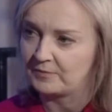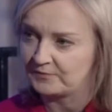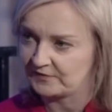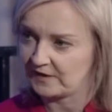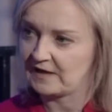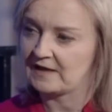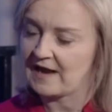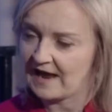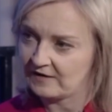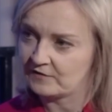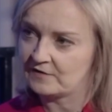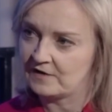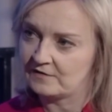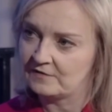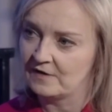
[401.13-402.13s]
and tough
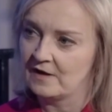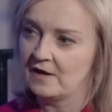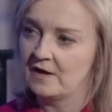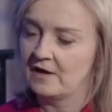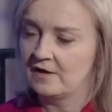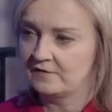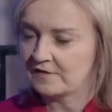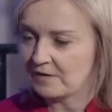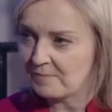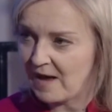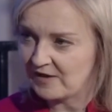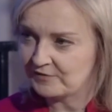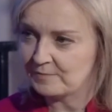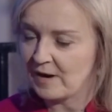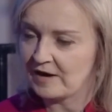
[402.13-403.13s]
questions from
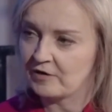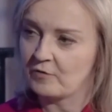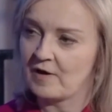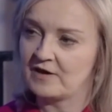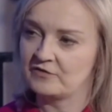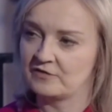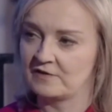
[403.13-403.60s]
citizens,